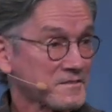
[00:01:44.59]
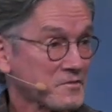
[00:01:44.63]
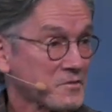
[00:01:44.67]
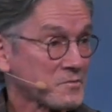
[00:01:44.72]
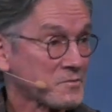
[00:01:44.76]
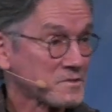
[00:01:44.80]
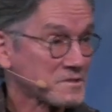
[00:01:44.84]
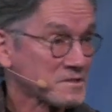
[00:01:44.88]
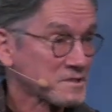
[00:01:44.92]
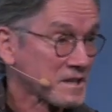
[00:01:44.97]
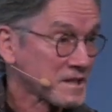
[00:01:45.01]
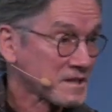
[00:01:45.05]
It
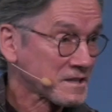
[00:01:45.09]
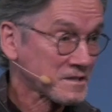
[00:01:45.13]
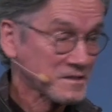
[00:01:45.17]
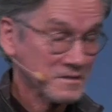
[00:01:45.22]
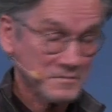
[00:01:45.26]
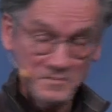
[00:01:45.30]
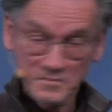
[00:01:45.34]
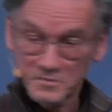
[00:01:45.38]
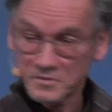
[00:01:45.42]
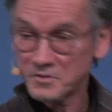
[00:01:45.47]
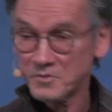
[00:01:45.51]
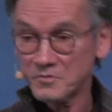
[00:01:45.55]
was
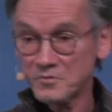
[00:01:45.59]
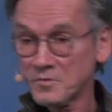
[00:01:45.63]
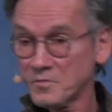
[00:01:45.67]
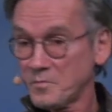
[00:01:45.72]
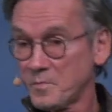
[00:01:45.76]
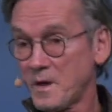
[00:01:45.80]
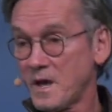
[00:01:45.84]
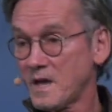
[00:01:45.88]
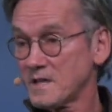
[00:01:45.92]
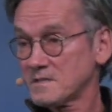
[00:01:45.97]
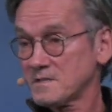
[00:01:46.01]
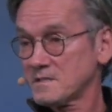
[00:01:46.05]
like, do your
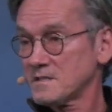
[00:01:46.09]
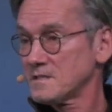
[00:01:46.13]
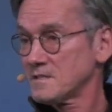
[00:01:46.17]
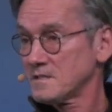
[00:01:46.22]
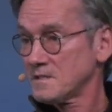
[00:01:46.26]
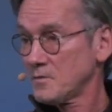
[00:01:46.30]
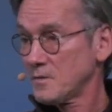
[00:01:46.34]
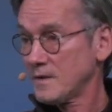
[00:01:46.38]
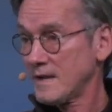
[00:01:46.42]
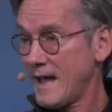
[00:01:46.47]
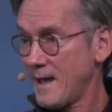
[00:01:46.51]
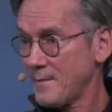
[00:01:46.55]
best and see
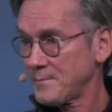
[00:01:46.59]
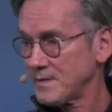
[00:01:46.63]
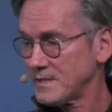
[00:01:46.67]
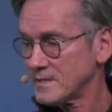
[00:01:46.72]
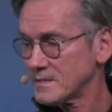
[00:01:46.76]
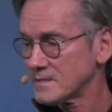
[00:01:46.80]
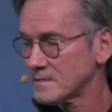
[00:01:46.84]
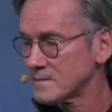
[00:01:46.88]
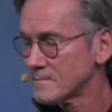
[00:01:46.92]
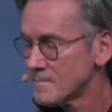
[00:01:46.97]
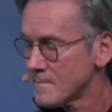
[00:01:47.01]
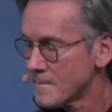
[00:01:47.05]
what
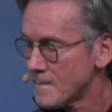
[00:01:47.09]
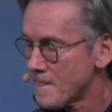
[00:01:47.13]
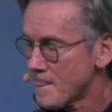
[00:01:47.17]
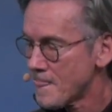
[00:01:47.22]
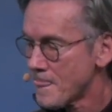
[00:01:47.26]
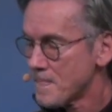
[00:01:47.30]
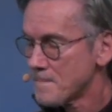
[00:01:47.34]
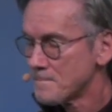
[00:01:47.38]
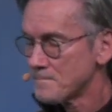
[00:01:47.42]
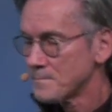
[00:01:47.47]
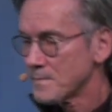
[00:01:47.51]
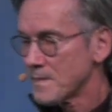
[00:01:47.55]
happens.
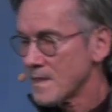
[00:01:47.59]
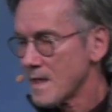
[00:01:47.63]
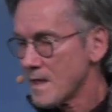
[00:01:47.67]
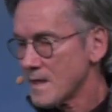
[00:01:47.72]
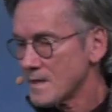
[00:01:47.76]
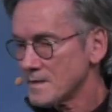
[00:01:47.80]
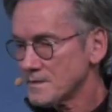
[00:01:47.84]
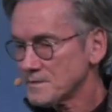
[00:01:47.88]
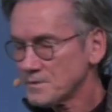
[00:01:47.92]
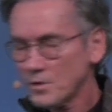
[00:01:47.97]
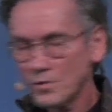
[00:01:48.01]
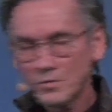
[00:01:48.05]

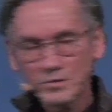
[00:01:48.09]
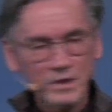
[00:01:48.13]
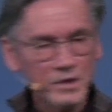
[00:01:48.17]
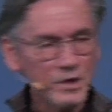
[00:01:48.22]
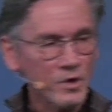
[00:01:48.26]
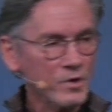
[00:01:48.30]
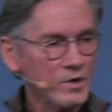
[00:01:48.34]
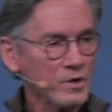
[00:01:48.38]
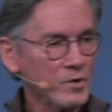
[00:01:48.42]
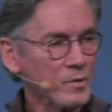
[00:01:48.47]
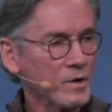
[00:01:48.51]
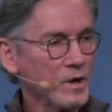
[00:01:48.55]
So,
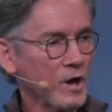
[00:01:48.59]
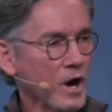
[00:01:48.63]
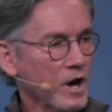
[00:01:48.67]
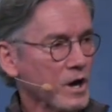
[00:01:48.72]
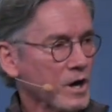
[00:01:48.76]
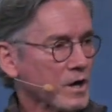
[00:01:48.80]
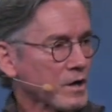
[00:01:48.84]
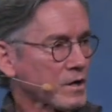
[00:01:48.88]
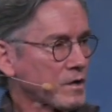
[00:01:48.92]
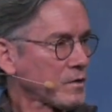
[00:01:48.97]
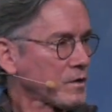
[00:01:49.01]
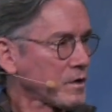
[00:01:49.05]
here we
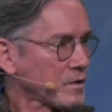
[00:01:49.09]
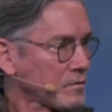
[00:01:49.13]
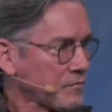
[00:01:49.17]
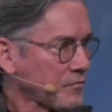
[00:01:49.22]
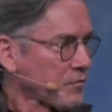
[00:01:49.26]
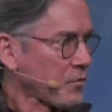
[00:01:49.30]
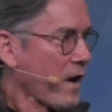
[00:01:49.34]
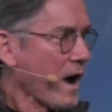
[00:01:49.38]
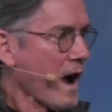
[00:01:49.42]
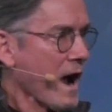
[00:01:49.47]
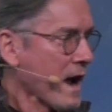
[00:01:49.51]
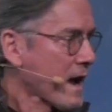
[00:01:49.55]
are,
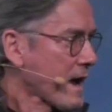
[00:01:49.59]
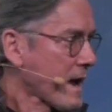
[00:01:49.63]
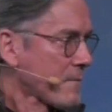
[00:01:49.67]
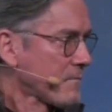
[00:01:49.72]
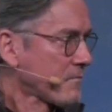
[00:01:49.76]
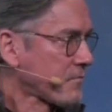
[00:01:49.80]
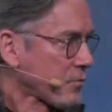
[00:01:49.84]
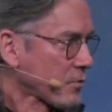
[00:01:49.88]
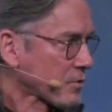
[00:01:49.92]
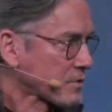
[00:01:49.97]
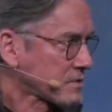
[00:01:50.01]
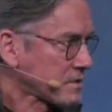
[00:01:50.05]
I am
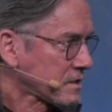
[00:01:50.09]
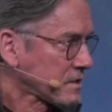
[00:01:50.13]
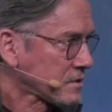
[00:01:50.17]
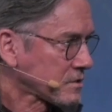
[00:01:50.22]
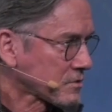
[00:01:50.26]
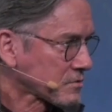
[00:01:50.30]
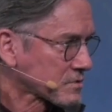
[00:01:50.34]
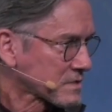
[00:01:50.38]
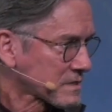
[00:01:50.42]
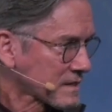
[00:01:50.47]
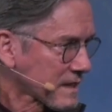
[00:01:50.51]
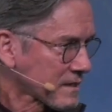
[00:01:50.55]
14
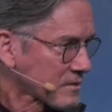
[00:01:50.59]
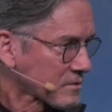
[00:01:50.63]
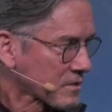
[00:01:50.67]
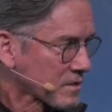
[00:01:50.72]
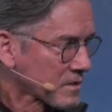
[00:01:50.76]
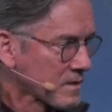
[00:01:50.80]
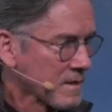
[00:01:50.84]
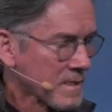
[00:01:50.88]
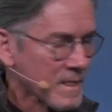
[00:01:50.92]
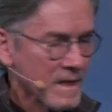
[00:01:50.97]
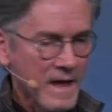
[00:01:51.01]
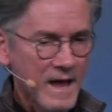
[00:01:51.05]
years later,
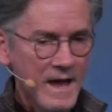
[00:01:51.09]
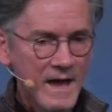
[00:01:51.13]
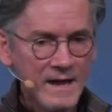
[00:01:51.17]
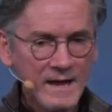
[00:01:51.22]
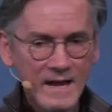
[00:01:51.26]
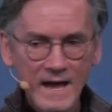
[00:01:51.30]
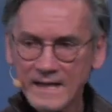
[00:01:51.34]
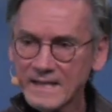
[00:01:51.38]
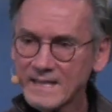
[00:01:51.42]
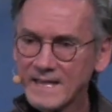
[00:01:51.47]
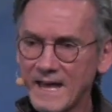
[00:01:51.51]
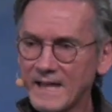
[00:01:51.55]
and
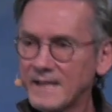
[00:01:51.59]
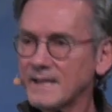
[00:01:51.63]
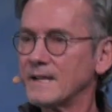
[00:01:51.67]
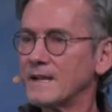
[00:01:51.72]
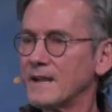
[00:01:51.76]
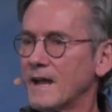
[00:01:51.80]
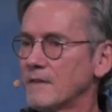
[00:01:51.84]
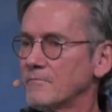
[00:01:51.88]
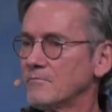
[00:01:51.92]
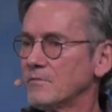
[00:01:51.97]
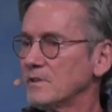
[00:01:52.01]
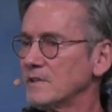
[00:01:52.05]
I get it.
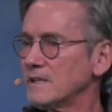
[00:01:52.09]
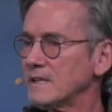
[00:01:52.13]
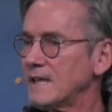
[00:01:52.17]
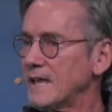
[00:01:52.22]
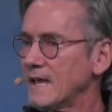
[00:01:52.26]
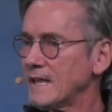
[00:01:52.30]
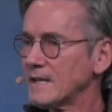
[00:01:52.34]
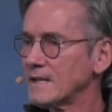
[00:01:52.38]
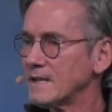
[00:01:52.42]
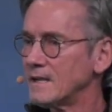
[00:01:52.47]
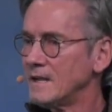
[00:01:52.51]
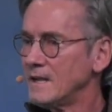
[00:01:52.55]
I really
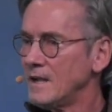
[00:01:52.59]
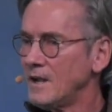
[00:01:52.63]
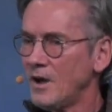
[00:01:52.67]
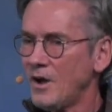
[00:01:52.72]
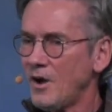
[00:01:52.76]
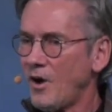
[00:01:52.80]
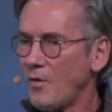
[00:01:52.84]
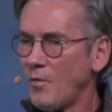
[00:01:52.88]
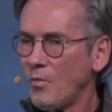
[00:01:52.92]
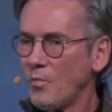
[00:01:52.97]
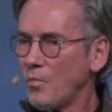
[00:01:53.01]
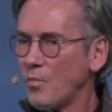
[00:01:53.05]
get it.
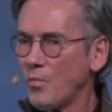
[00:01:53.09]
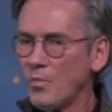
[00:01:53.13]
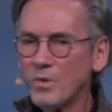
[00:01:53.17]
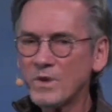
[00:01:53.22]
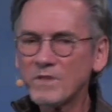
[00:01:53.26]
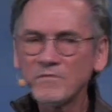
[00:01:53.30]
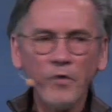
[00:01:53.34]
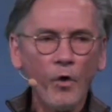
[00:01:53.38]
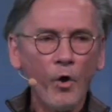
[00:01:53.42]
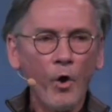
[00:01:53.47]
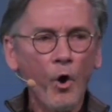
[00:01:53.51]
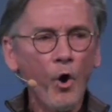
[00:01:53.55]

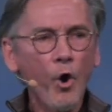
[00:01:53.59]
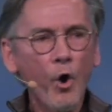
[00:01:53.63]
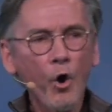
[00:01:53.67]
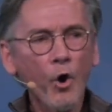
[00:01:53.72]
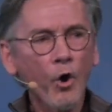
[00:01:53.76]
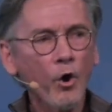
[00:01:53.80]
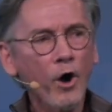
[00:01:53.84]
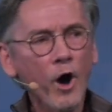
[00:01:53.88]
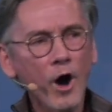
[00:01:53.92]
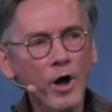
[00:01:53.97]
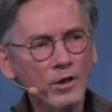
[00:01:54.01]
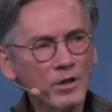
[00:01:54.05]
We've
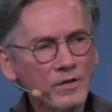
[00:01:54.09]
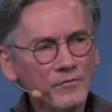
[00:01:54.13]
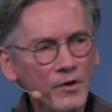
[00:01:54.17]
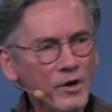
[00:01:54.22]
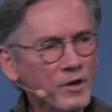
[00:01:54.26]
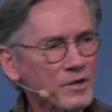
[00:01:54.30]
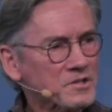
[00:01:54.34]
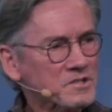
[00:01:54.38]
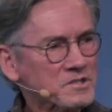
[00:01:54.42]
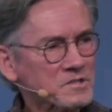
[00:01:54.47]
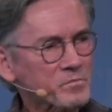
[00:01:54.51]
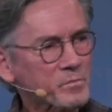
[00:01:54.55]
all of our
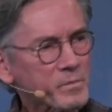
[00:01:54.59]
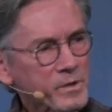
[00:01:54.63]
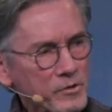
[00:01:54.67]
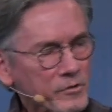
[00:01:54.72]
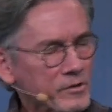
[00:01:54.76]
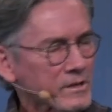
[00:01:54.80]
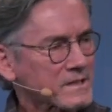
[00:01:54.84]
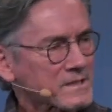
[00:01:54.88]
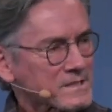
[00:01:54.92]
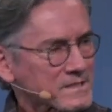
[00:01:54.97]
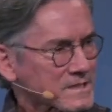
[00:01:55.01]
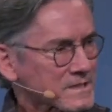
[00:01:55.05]

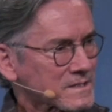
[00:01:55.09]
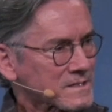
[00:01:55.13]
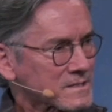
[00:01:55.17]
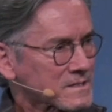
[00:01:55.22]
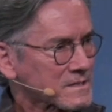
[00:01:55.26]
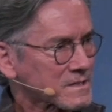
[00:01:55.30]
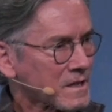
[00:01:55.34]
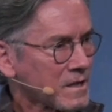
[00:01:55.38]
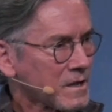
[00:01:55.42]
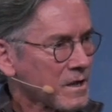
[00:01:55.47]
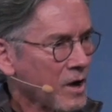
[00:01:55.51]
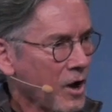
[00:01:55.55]
experiences
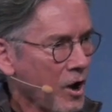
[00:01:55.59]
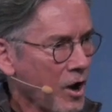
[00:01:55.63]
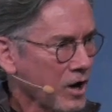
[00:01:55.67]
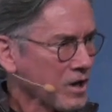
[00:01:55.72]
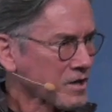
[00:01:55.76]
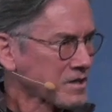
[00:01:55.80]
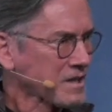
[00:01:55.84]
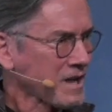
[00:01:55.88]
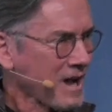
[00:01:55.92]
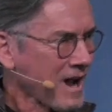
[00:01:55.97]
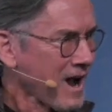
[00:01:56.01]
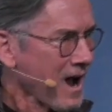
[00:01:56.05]
are
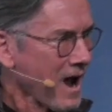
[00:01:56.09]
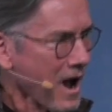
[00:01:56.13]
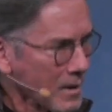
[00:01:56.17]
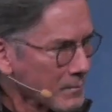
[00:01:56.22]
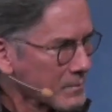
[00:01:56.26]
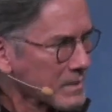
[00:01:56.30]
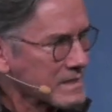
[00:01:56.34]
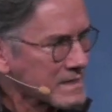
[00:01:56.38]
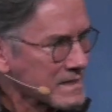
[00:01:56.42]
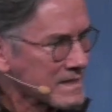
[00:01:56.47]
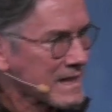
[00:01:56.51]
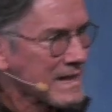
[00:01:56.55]

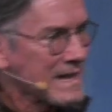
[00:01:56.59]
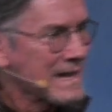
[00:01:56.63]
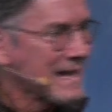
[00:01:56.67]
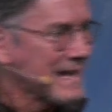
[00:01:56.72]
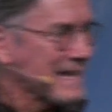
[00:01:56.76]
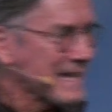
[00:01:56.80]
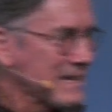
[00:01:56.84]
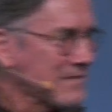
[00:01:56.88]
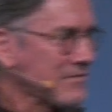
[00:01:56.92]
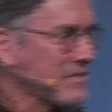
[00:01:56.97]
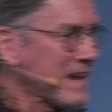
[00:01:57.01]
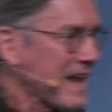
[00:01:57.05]
common,
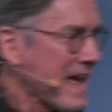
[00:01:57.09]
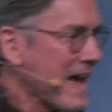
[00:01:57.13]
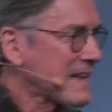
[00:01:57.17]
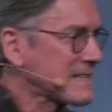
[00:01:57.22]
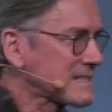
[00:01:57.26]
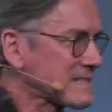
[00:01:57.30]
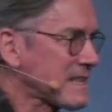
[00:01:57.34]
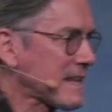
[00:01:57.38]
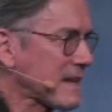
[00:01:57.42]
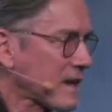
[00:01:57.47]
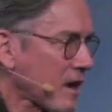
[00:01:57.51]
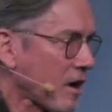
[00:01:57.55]
even
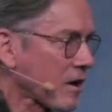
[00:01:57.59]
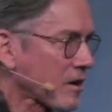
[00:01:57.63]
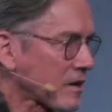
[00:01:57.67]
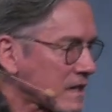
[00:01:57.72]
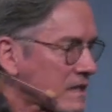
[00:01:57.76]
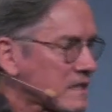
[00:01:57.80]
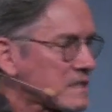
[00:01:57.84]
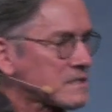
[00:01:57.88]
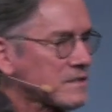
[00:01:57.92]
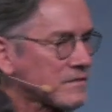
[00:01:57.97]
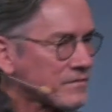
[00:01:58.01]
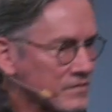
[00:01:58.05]
as they are
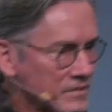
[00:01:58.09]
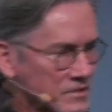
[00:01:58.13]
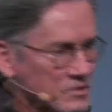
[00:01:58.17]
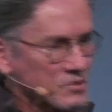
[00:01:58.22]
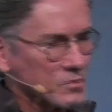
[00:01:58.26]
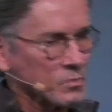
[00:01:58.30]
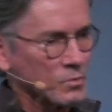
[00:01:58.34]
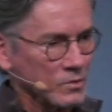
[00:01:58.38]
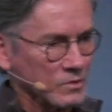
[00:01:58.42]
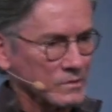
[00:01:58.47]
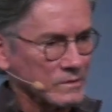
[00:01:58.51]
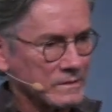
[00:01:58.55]

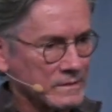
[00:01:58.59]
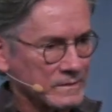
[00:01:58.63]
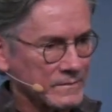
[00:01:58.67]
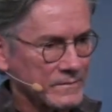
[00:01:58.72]
individual.